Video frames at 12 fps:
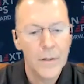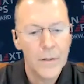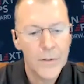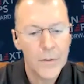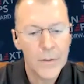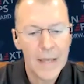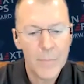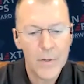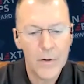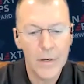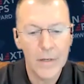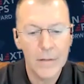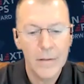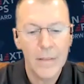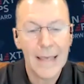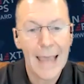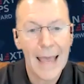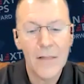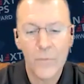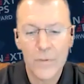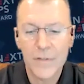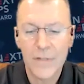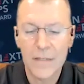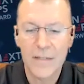During that period, the
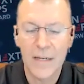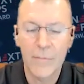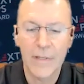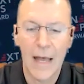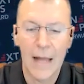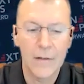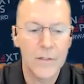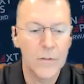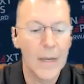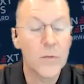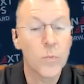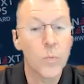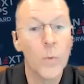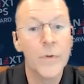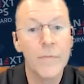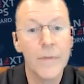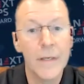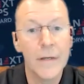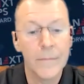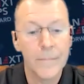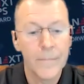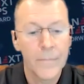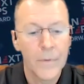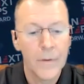California State Assembly honored you as Woman of the Year.
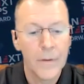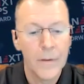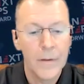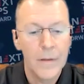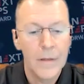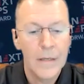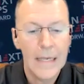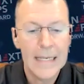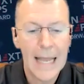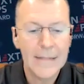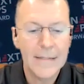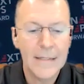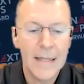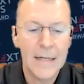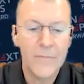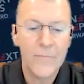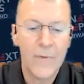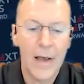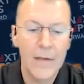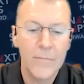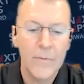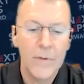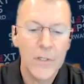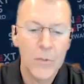In
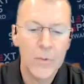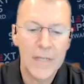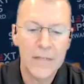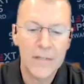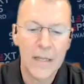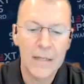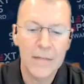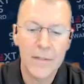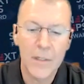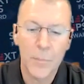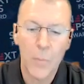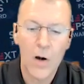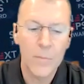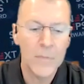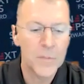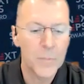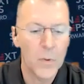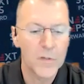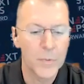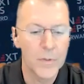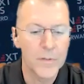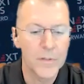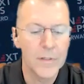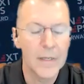1995, you were designated as the department
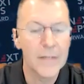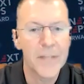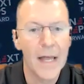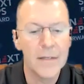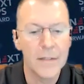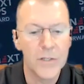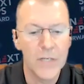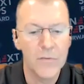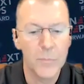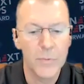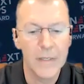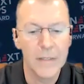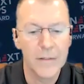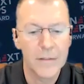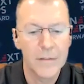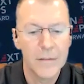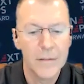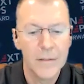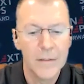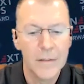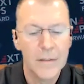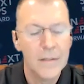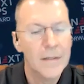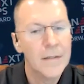spokesperson assigned to the chief of police.
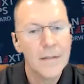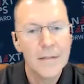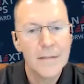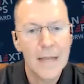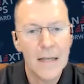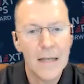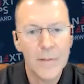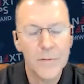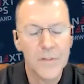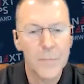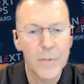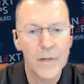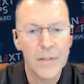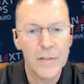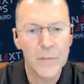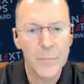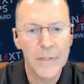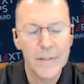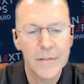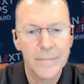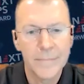Tell us about those experiences, please.